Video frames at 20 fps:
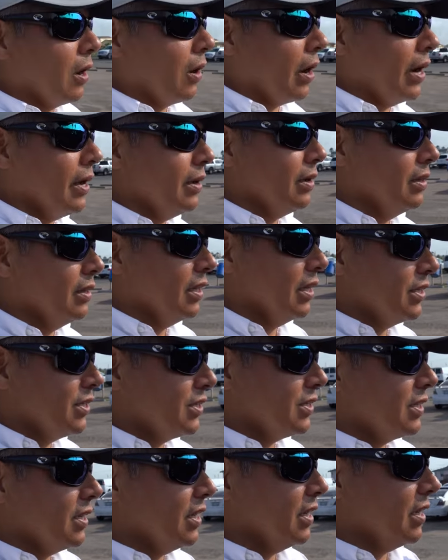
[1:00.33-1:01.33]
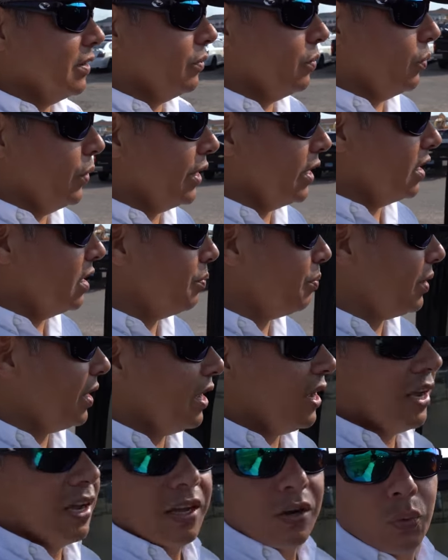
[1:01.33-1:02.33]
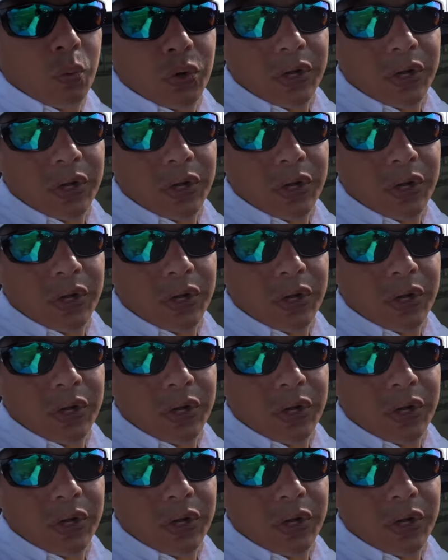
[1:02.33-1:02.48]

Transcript: All right, let's uh, rig up and